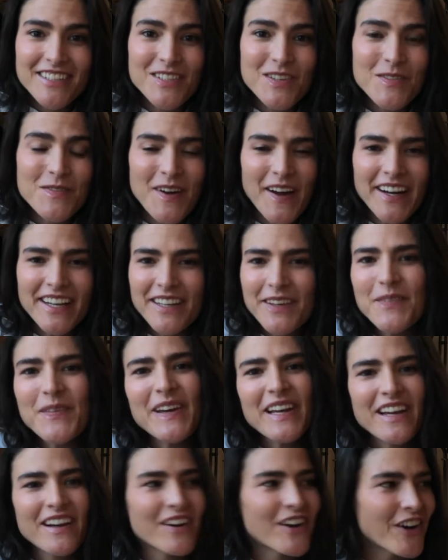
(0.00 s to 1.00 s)
so finally we
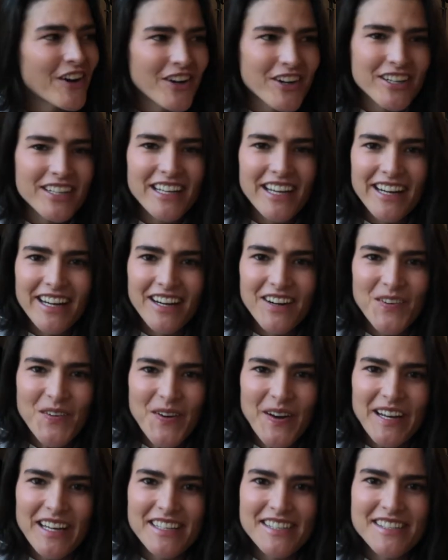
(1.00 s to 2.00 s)
heard like a
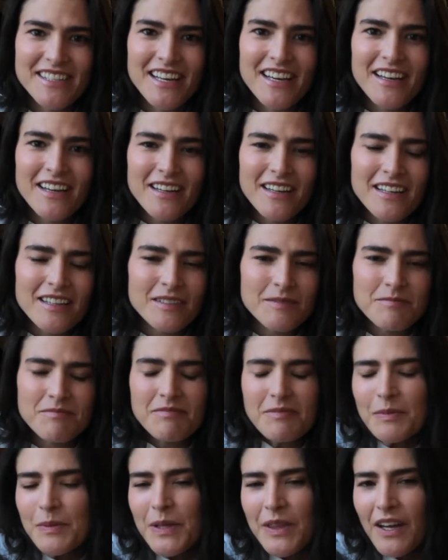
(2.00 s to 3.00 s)
noise.
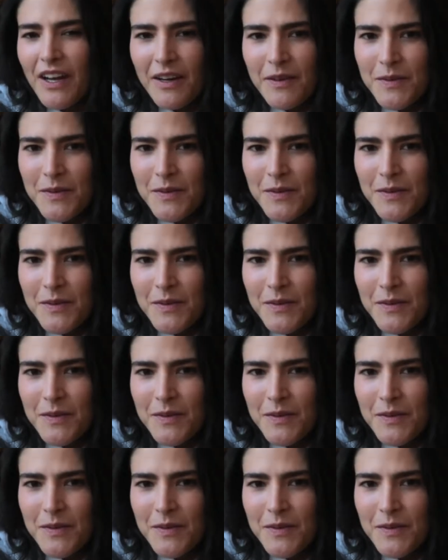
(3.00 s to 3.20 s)
We thought it